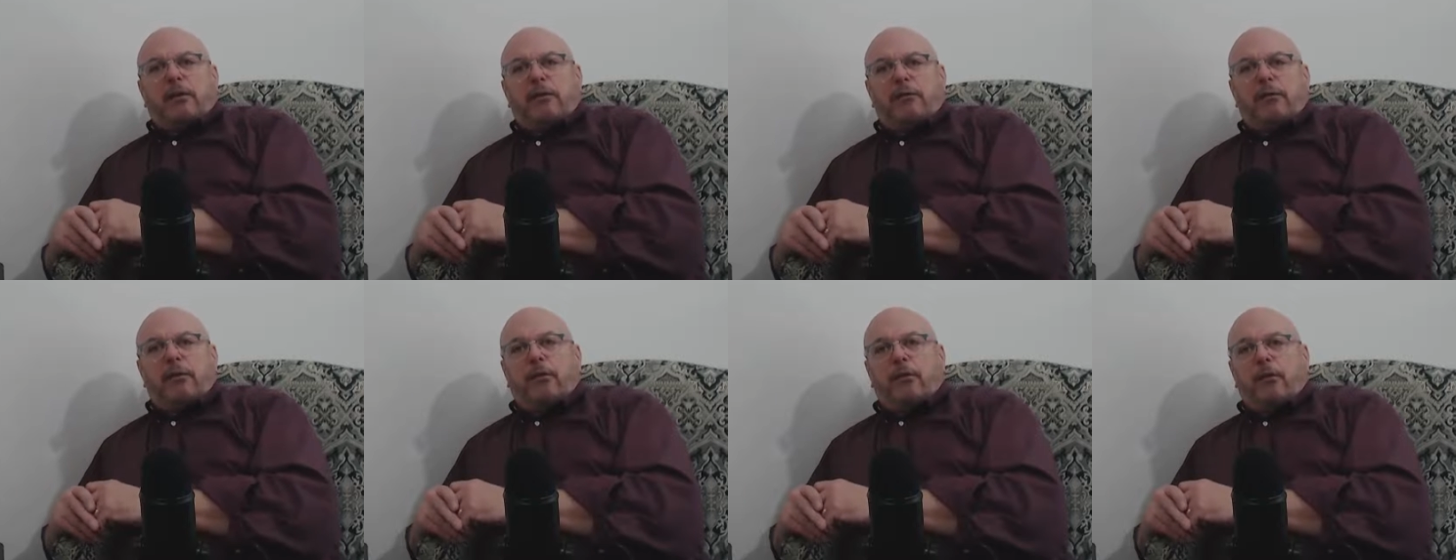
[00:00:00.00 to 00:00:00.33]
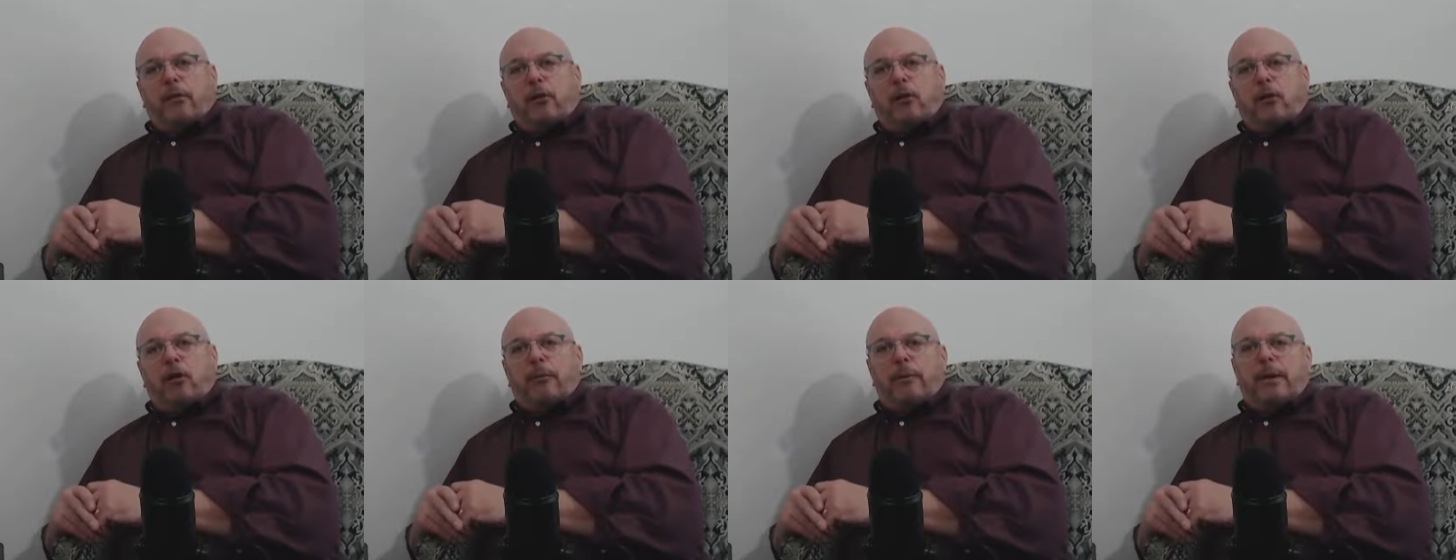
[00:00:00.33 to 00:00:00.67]
the
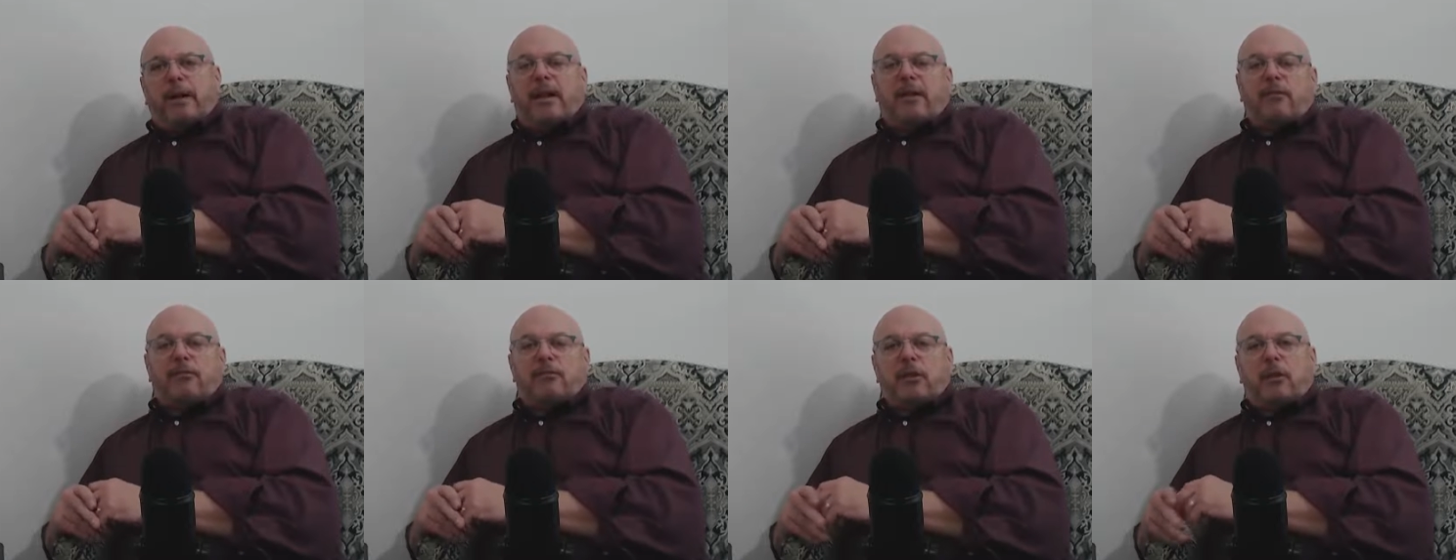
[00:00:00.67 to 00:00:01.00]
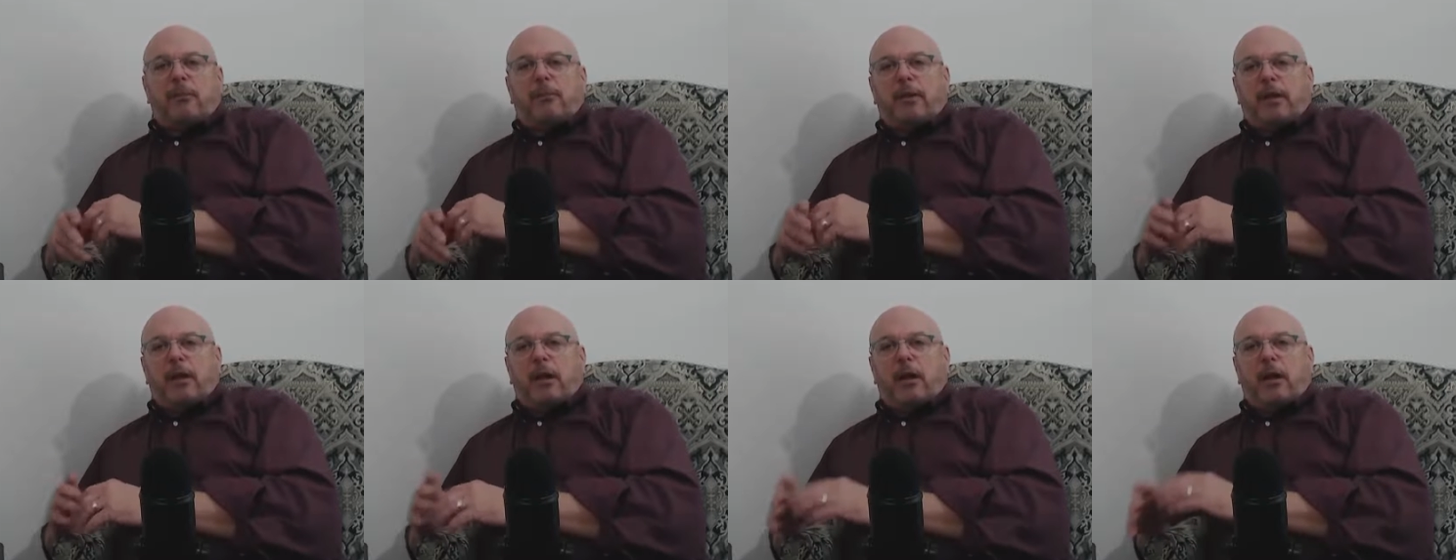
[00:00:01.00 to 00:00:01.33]
funeral home and have
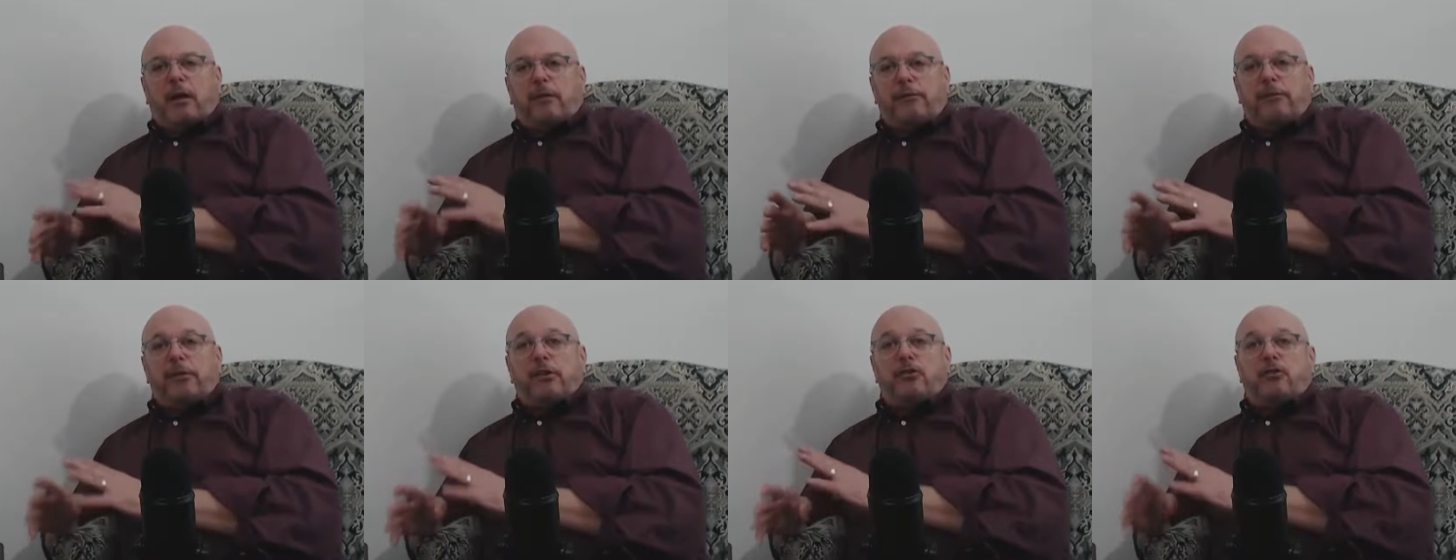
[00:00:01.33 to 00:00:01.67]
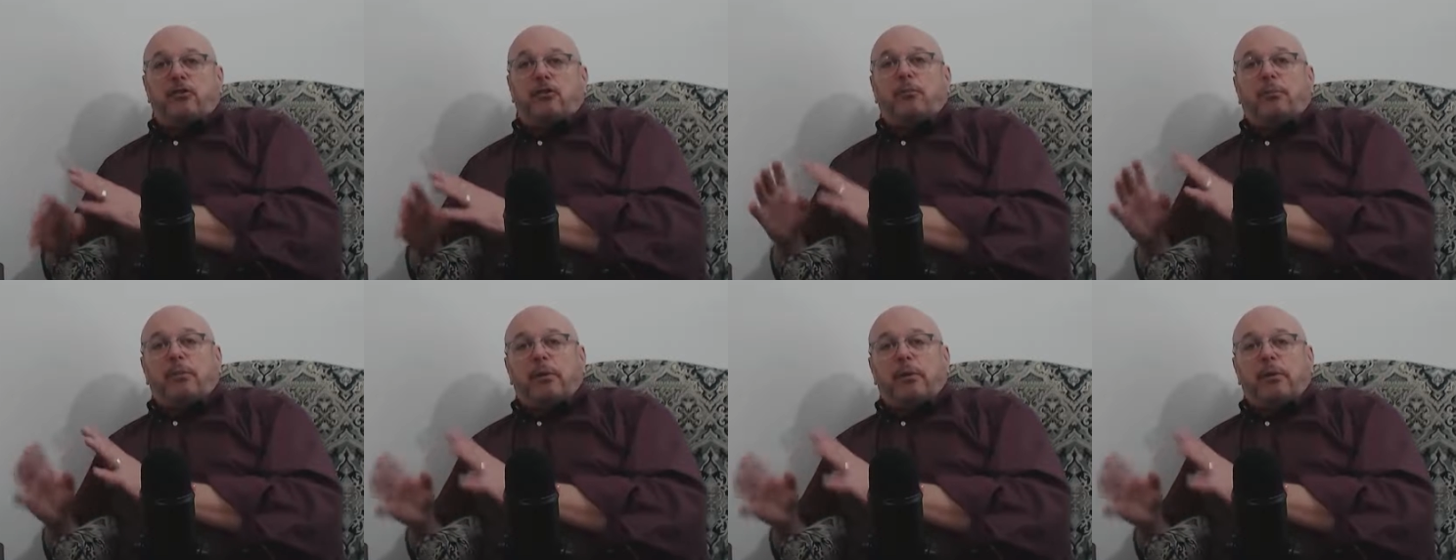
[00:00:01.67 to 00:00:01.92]
something unofficial.